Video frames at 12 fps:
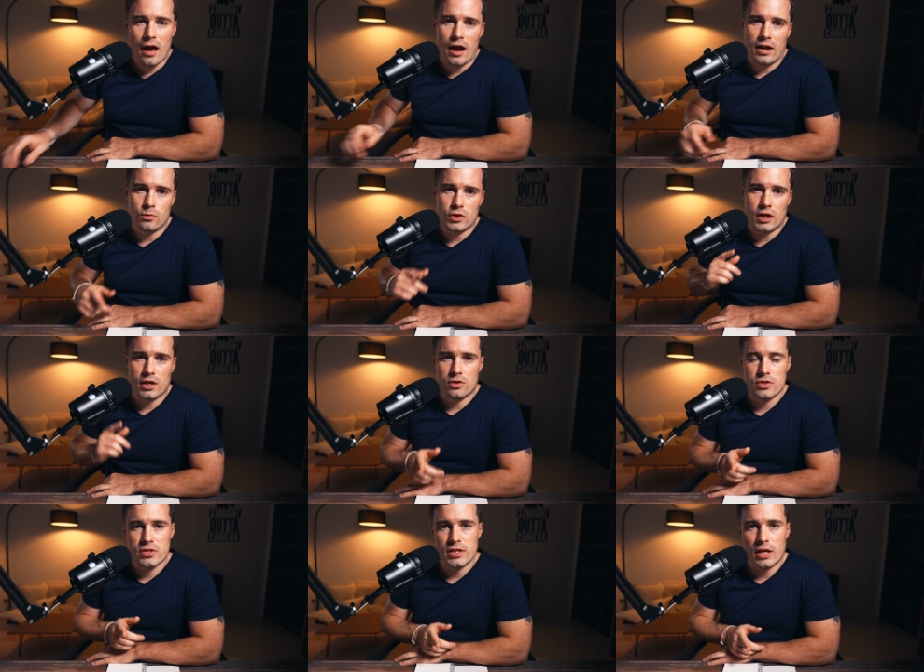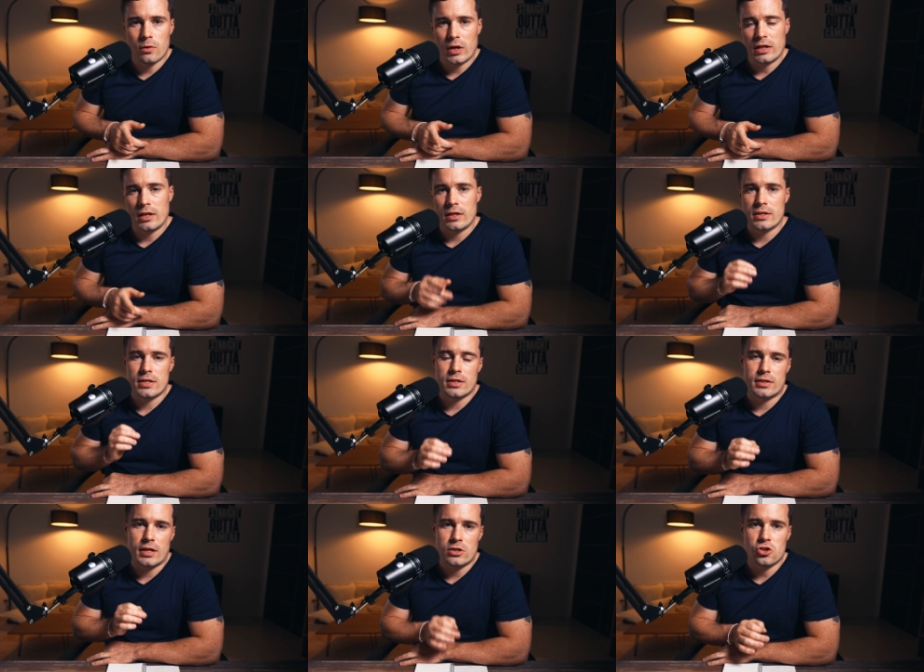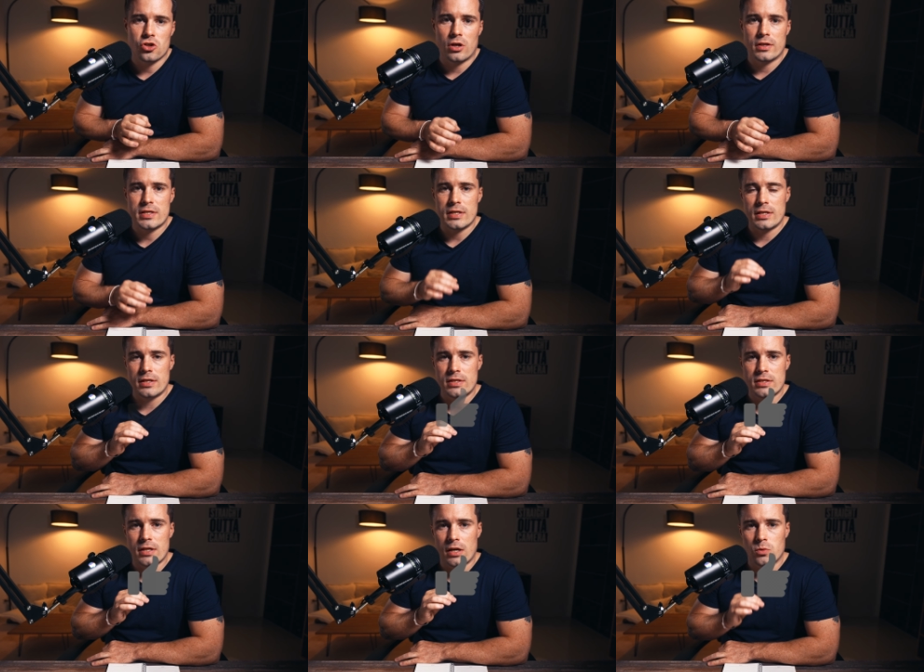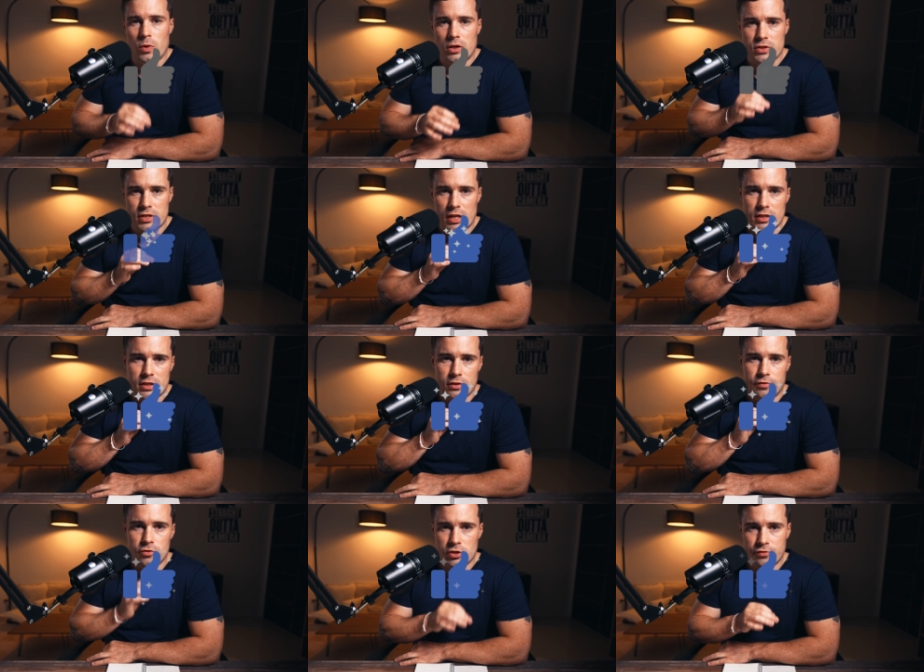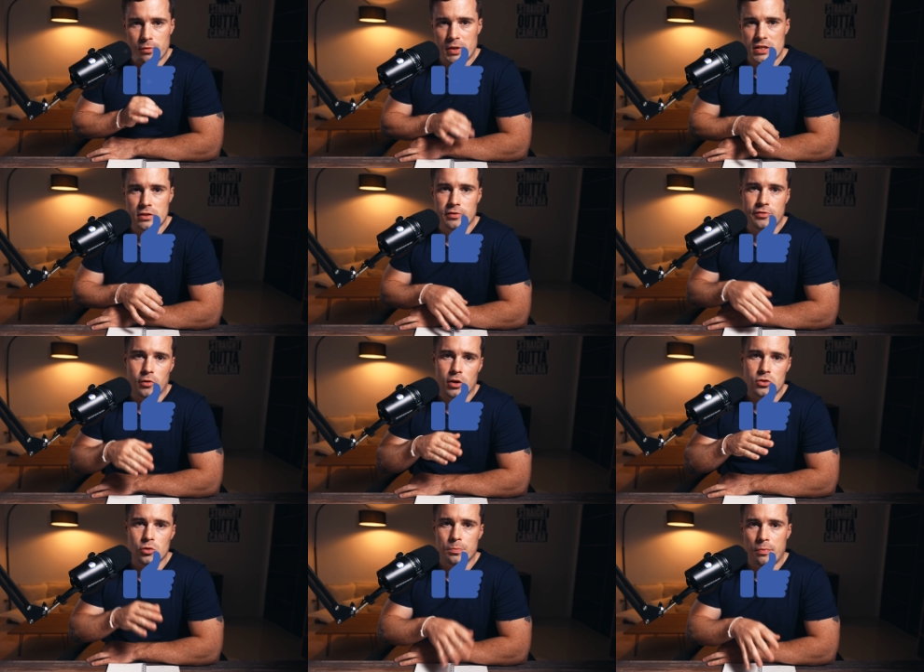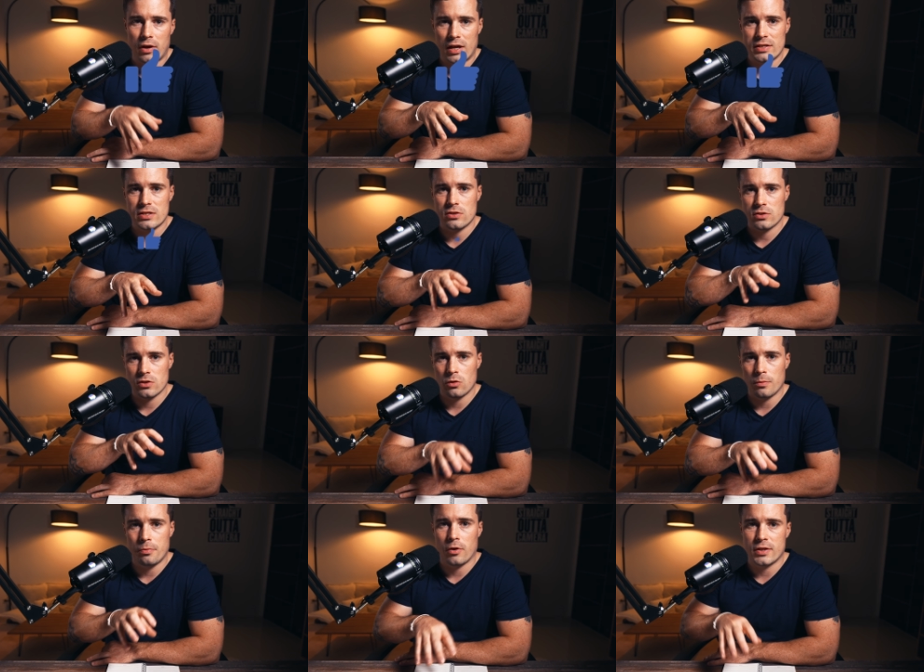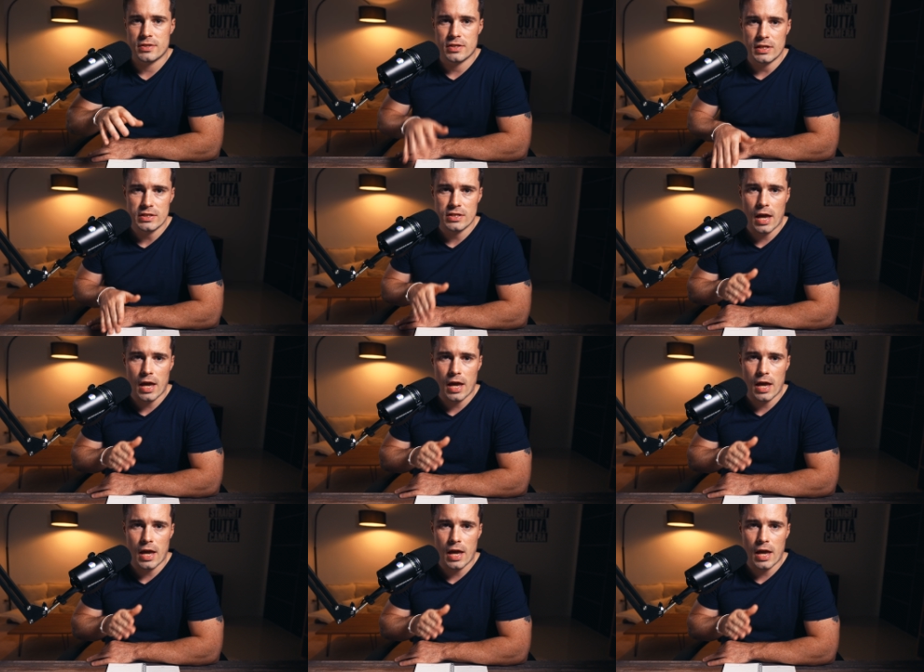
And what I could see directly in the test shots is that when you set the Fujifilm X-T4 to +0.6